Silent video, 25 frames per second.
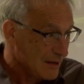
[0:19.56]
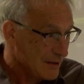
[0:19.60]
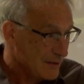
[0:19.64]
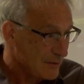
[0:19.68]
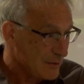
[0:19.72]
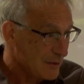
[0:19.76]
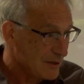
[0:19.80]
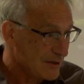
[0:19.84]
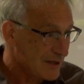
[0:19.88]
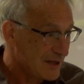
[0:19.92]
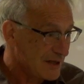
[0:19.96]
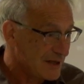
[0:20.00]

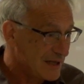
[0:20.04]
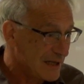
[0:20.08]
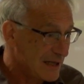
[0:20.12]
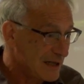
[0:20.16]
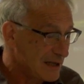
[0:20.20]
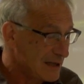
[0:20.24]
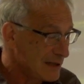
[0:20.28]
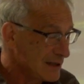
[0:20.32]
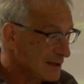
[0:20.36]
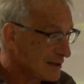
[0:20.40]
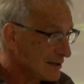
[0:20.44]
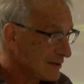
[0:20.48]
Well,
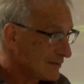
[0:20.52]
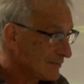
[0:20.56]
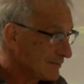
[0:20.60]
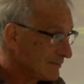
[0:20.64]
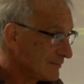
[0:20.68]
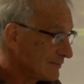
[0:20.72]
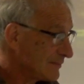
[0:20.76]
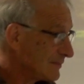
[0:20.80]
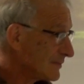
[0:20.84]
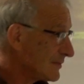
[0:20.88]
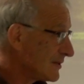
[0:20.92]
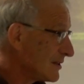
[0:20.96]
Sydel
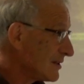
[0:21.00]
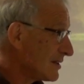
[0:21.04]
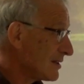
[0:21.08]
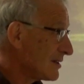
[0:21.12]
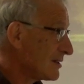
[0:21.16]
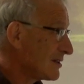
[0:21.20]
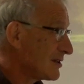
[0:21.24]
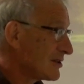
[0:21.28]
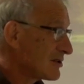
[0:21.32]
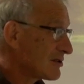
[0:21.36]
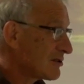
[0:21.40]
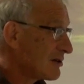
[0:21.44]

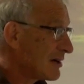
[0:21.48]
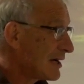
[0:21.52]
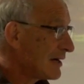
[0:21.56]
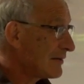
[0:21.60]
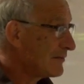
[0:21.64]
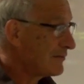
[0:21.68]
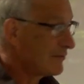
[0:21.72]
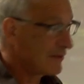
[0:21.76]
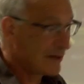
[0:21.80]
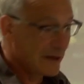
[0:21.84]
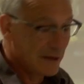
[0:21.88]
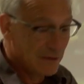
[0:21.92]

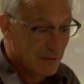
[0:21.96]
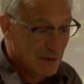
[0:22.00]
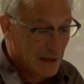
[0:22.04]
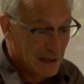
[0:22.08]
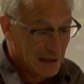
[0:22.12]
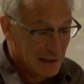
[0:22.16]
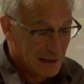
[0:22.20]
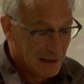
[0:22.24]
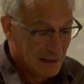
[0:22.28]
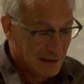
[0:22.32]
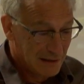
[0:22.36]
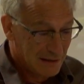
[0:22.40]
described very
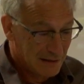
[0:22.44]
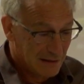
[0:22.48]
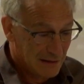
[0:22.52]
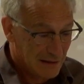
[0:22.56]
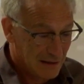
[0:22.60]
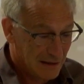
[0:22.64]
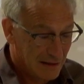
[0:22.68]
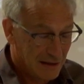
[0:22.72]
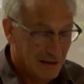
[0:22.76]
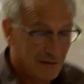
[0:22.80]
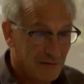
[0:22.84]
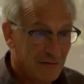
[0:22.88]
well
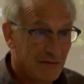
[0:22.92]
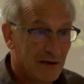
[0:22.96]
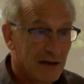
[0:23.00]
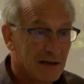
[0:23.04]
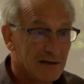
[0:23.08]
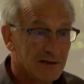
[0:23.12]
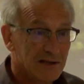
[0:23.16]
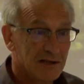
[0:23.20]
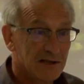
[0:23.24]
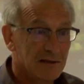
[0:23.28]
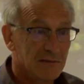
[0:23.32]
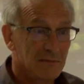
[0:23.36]
the
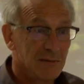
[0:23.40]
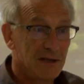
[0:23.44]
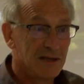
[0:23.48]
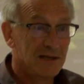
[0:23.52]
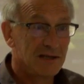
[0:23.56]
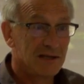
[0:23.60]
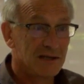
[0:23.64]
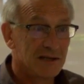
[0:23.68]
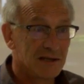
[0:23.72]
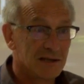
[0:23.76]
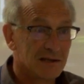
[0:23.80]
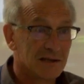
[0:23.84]
founding
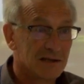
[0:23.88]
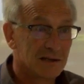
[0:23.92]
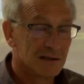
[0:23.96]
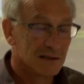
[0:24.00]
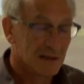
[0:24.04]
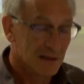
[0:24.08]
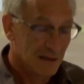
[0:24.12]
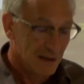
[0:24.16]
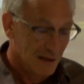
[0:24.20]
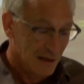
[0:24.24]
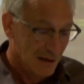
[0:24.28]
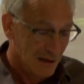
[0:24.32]
meeting
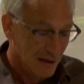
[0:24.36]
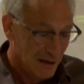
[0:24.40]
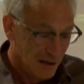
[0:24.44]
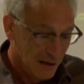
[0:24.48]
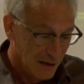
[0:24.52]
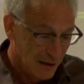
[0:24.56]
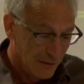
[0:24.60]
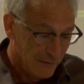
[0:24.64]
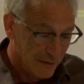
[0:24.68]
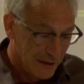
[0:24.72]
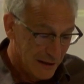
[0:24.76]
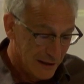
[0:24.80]

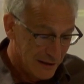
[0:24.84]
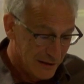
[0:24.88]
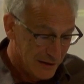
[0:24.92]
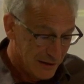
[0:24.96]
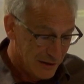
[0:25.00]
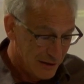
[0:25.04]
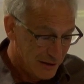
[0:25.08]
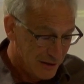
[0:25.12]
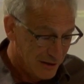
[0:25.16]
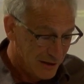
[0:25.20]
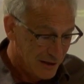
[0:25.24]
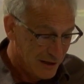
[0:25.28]
of our
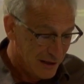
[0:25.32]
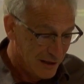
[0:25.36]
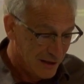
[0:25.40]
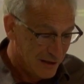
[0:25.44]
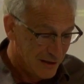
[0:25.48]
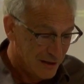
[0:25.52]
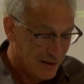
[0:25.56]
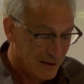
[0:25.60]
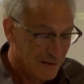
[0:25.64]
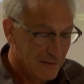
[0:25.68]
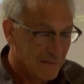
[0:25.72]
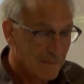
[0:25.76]

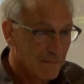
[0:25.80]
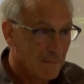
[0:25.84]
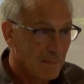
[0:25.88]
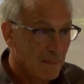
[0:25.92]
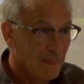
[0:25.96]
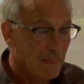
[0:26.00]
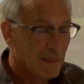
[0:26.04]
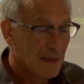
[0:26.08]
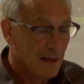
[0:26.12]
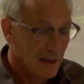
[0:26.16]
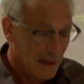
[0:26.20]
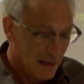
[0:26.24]
association
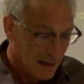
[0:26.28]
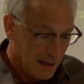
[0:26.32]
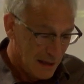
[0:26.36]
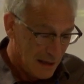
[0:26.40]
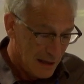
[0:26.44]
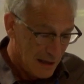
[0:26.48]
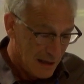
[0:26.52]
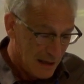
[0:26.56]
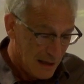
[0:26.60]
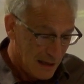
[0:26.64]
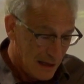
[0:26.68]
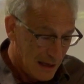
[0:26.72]

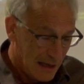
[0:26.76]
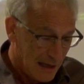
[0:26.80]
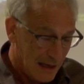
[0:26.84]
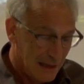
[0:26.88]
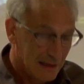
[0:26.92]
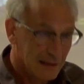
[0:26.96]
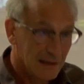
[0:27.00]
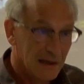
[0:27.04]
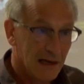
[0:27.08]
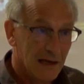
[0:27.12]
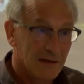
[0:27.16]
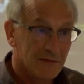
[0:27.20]

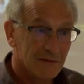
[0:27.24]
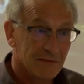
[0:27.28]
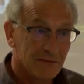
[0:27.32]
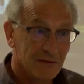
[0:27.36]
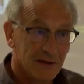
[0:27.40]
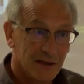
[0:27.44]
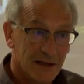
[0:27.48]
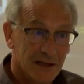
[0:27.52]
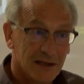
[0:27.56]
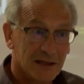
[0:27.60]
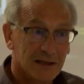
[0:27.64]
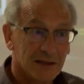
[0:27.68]
and gave a
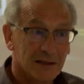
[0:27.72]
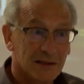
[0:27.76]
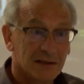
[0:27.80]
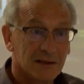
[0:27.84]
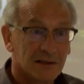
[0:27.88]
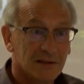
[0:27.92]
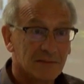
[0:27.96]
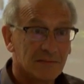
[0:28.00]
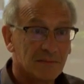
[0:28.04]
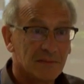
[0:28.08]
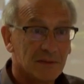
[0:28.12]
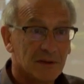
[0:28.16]
very
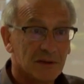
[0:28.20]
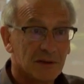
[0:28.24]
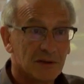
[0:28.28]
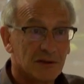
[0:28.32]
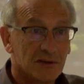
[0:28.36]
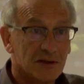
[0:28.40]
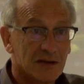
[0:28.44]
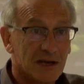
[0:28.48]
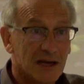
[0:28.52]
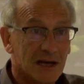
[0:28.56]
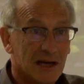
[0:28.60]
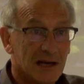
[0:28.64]

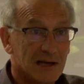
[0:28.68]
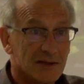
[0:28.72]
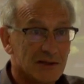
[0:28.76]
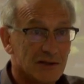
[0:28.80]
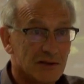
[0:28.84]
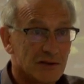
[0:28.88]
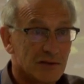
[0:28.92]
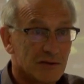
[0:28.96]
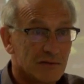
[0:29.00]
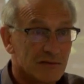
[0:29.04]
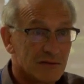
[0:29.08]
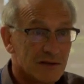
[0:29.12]
good
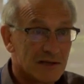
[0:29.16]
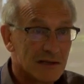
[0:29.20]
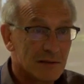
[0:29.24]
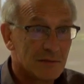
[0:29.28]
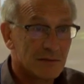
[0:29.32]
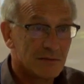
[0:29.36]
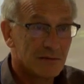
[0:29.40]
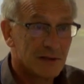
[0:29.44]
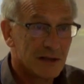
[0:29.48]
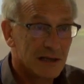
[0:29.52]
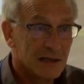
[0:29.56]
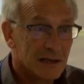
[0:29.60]
account of some
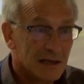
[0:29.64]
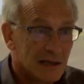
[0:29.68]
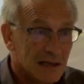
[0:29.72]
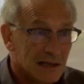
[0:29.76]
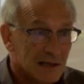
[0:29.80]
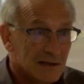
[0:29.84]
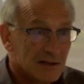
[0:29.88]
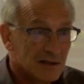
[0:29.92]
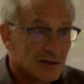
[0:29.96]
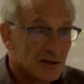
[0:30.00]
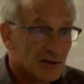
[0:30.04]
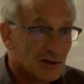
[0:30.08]
of the
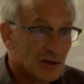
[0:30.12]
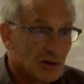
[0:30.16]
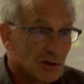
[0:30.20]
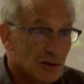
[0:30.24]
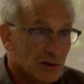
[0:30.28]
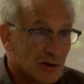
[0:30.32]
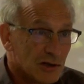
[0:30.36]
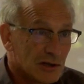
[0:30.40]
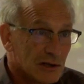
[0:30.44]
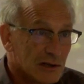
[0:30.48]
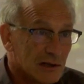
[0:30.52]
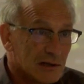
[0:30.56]

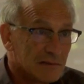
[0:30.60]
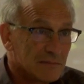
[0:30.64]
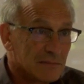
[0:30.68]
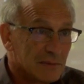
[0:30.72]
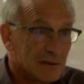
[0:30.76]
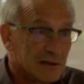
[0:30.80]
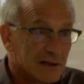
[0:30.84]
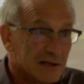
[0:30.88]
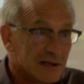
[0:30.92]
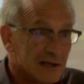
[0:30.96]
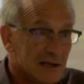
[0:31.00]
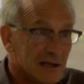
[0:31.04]
institutional and
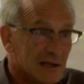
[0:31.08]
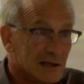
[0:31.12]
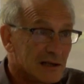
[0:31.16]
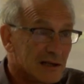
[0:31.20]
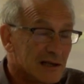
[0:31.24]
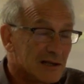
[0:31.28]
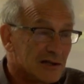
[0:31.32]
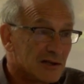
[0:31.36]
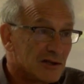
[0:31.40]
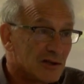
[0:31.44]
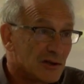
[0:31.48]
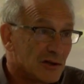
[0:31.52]
political
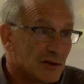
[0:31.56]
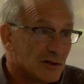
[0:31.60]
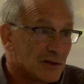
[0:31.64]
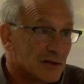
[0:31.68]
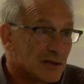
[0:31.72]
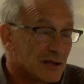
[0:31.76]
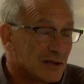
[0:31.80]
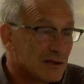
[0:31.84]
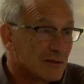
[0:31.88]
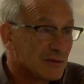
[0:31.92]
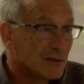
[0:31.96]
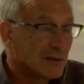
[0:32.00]

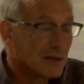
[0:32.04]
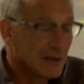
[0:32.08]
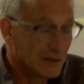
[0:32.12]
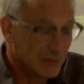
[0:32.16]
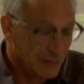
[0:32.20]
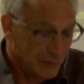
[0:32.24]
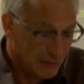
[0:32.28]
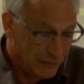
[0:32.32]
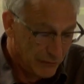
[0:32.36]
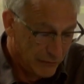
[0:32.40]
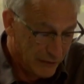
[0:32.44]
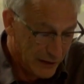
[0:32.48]
issues
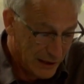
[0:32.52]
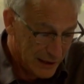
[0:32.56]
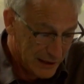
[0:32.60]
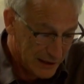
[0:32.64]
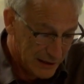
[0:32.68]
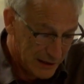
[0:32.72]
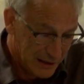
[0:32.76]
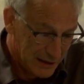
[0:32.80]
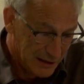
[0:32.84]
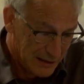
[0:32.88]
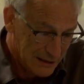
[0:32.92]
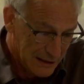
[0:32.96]
that we
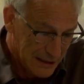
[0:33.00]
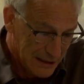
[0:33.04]
faced.